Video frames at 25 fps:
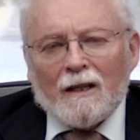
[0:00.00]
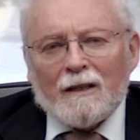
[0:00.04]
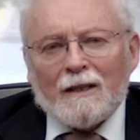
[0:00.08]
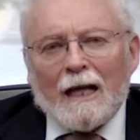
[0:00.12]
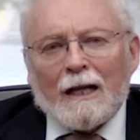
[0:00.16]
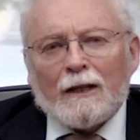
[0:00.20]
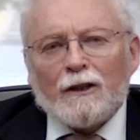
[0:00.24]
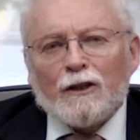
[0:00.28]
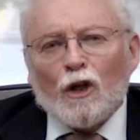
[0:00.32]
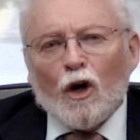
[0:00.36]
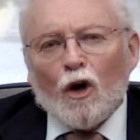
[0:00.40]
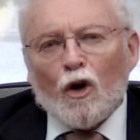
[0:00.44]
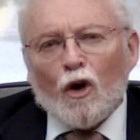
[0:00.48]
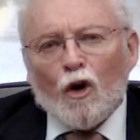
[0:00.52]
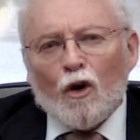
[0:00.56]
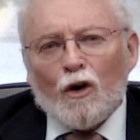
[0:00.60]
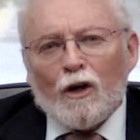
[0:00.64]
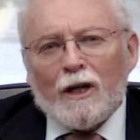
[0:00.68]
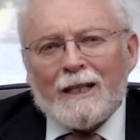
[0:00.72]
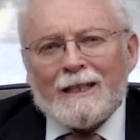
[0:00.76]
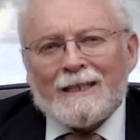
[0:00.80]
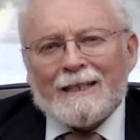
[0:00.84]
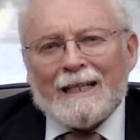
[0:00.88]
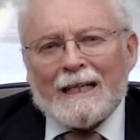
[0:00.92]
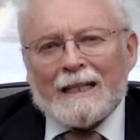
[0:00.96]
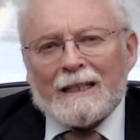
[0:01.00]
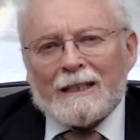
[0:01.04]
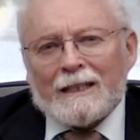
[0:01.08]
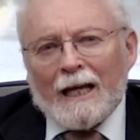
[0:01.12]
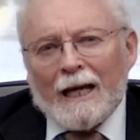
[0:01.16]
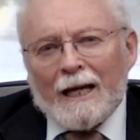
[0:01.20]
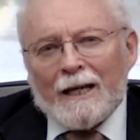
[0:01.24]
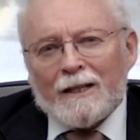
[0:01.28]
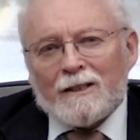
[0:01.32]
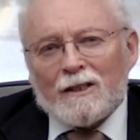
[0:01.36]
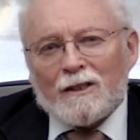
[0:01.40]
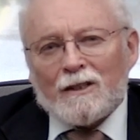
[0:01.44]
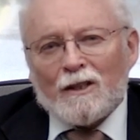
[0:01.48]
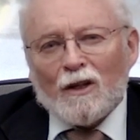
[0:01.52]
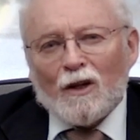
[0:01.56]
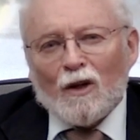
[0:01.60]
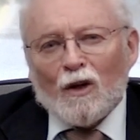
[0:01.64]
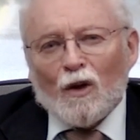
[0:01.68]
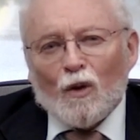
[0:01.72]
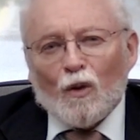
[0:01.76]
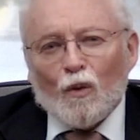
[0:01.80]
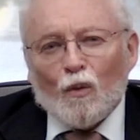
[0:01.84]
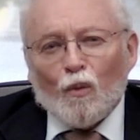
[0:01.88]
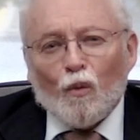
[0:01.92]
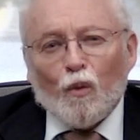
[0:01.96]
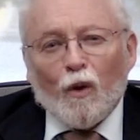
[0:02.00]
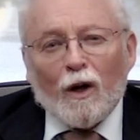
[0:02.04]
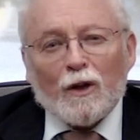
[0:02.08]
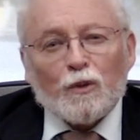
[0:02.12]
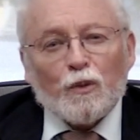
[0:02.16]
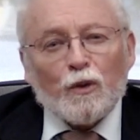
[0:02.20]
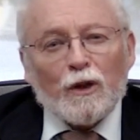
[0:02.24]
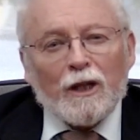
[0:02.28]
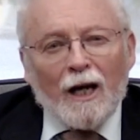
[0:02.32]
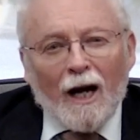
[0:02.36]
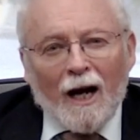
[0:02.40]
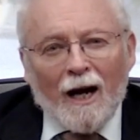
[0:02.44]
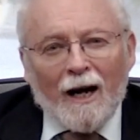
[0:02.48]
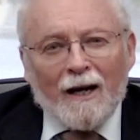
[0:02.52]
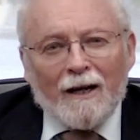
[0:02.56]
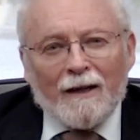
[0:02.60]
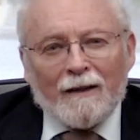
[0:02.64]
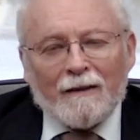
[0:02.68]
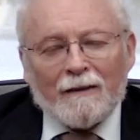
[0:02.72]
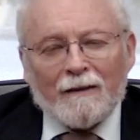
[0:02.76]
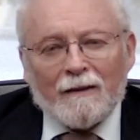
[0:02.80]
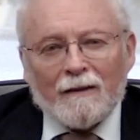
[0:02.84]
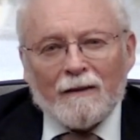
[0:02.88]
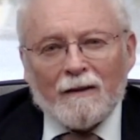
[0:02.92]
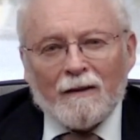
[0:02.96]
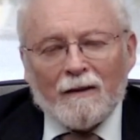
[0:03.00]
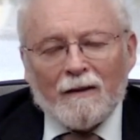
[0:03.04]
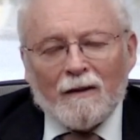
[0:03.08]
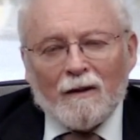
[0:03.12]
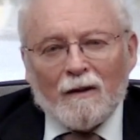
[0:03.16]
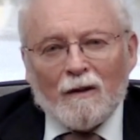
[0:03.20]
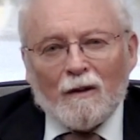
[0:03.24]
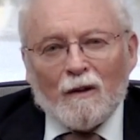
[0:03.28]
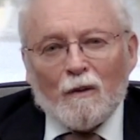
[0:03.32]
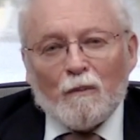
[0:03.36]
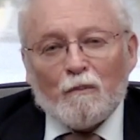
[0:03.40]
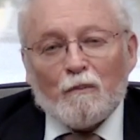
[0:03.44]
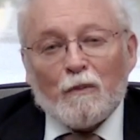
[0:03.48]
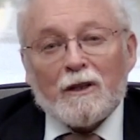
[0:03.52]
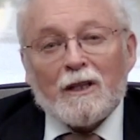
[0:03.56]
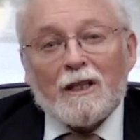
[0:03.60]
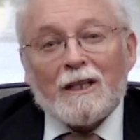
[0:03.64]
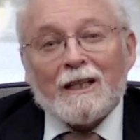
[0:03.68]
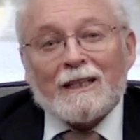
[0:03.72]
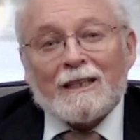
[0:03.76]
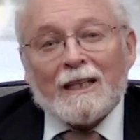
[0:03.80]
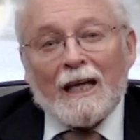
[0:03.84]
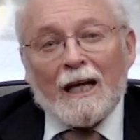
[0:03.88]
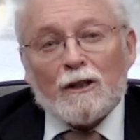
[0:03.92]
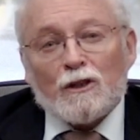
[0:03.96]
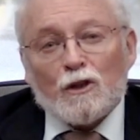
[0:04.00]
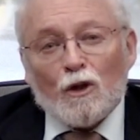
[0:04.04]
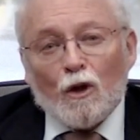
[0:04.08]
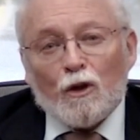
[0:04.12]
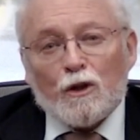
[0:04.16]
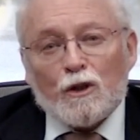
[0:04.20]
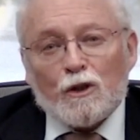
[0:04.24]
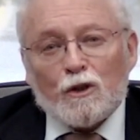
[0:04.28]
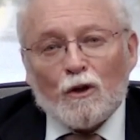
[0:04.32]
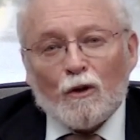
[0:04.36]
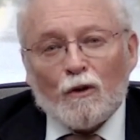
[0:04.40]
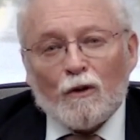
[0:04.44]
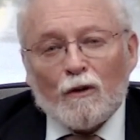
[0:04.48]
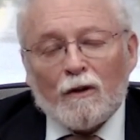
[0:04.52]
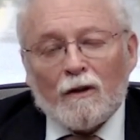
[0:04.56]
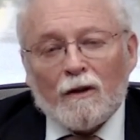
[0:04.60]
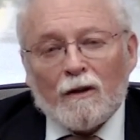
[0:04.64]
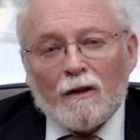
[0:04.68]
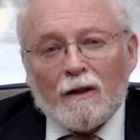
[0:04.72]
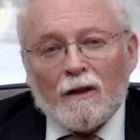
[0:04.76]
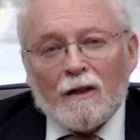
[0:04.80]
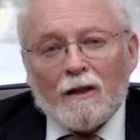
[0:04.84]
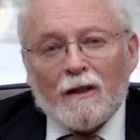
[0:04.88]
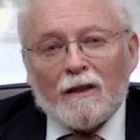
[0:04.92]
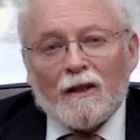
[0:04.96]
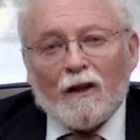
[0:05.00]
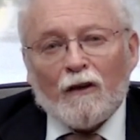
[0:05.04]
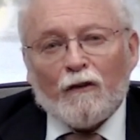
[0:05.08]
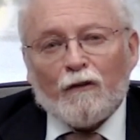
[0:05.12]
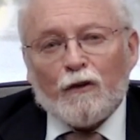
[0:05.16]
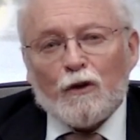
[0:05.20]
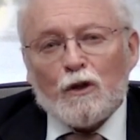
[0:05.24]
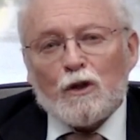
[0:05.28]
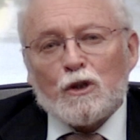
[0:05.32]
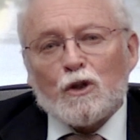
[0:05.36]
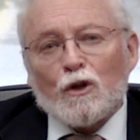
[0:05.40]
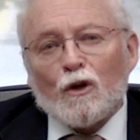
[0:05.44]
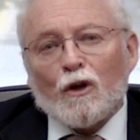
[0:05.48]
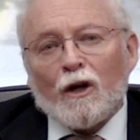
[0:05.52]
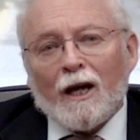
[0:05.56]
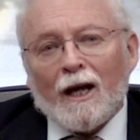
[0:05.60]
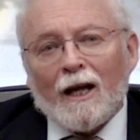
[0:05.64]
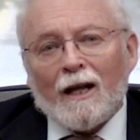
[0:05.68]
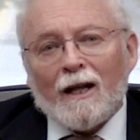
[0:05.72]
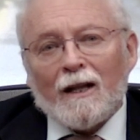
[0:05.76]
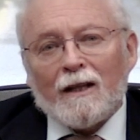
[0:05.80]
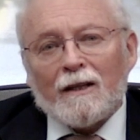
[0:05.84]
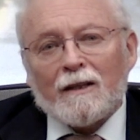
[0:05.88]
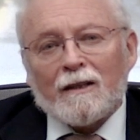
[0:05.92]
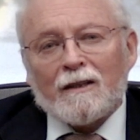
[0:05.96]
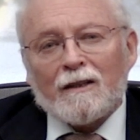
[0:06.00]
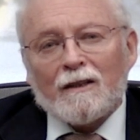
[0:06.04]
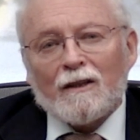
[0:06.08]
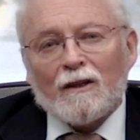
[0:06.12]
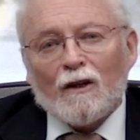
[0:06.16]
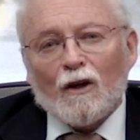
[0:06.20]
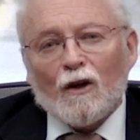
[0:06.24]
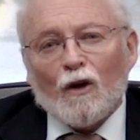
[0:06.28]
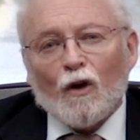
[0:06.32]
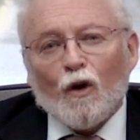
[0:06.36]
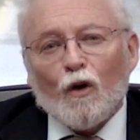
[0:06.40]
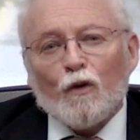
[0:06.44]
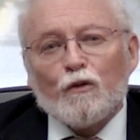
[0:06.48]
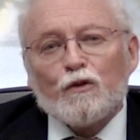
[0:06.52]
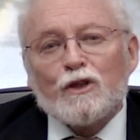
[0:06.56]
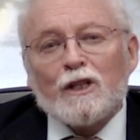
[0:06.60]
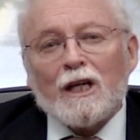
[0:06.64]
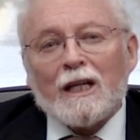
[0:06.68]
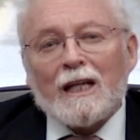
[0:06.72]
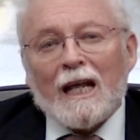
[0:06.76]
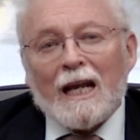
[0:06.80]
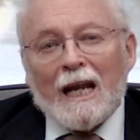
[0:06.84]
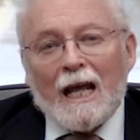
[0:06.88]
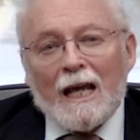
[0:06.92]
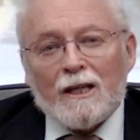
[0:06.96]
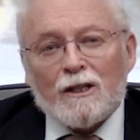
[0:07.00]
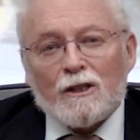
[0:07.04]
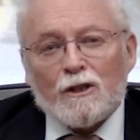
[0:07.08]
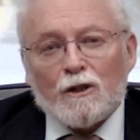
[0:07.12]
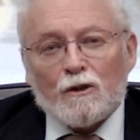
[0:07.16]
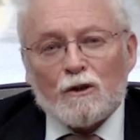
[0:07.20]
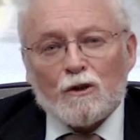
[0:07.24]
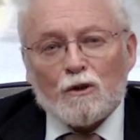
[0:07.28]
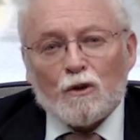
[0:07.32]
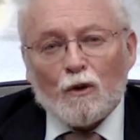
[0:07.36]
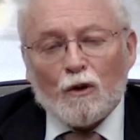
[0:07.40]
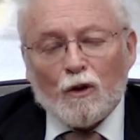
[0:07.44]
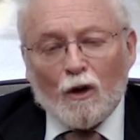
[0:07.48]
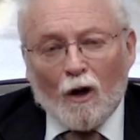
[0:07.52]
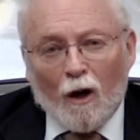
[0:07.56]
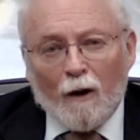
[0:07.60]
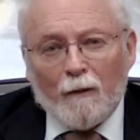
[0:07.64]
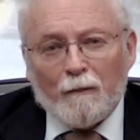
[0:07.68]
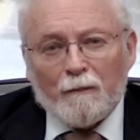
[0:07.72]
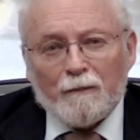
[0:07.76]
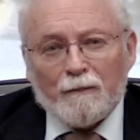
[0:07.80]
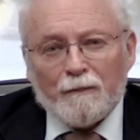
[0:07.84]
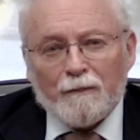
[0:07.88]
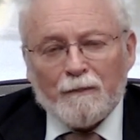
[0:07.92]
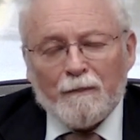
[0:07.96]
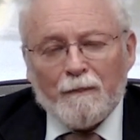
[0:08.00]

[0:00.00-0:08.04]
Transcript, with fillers: that not only dictates what we are, but dictates also the future health of generations to come.